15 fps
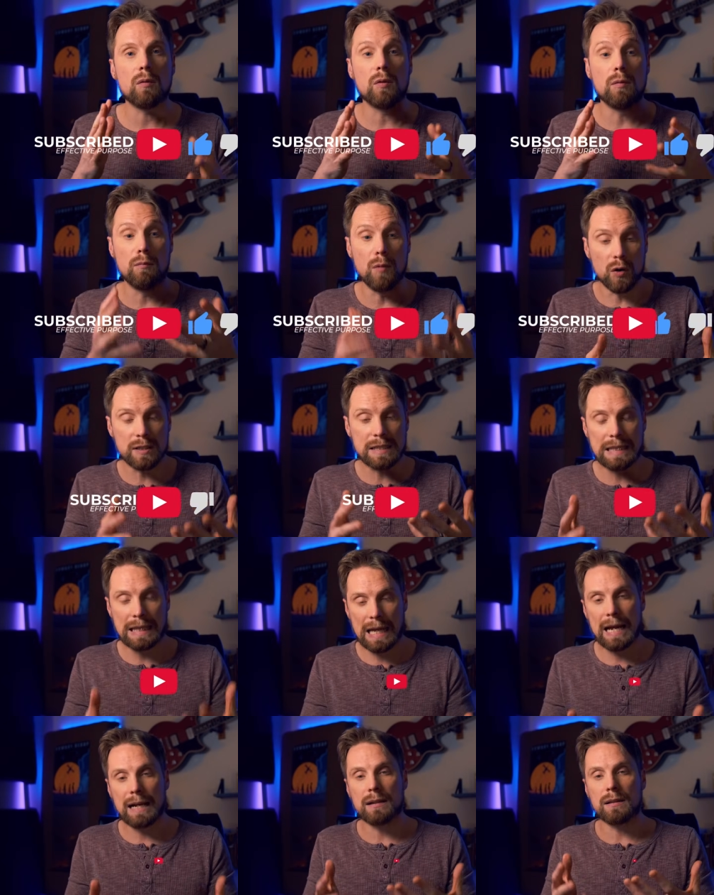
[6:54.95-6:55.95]
will most
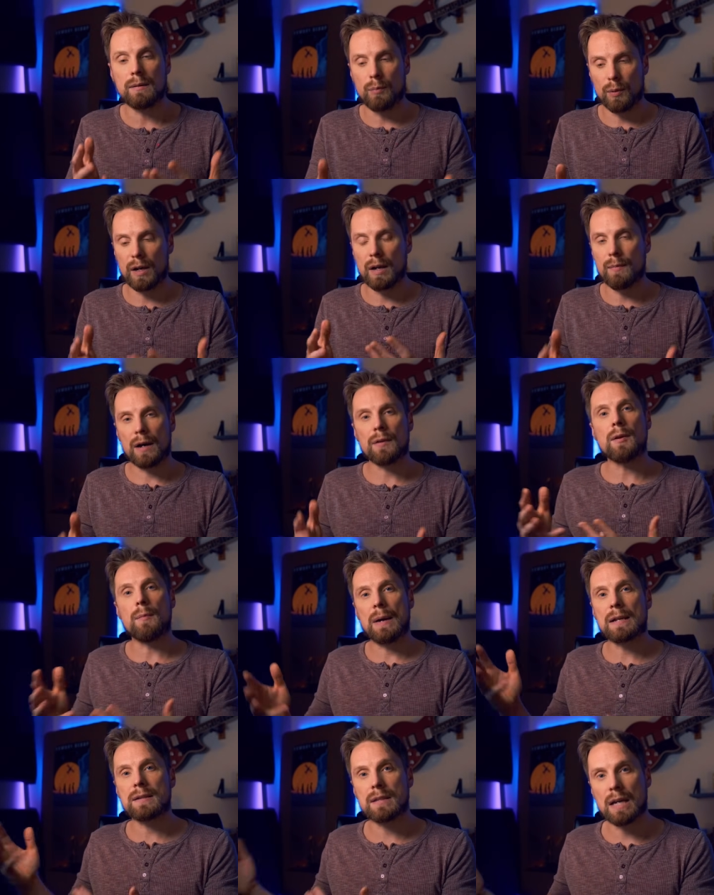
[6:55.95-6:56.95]
likely bring about the
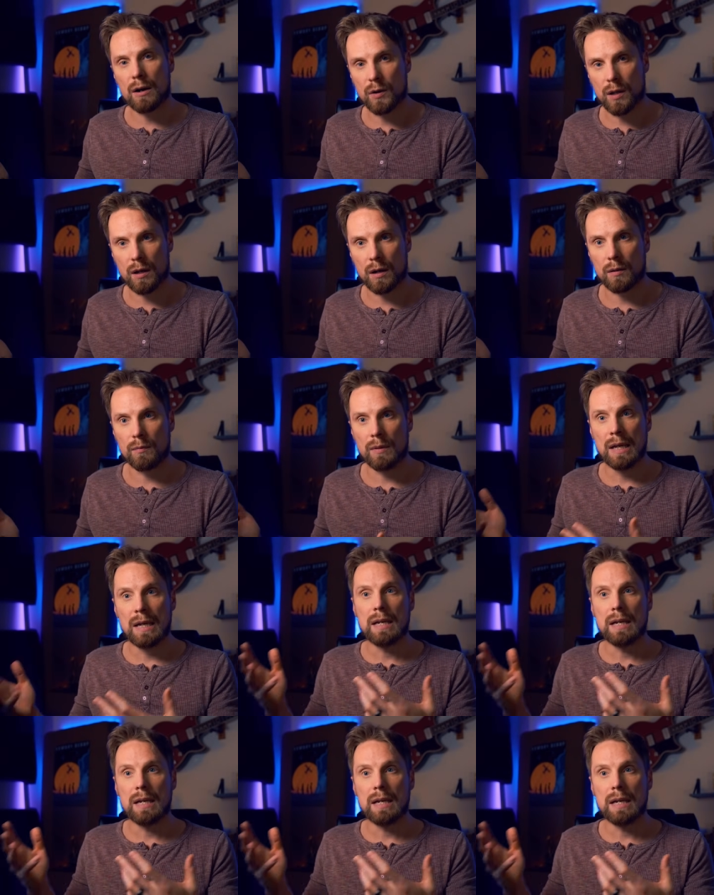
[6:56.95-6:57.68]
best outcome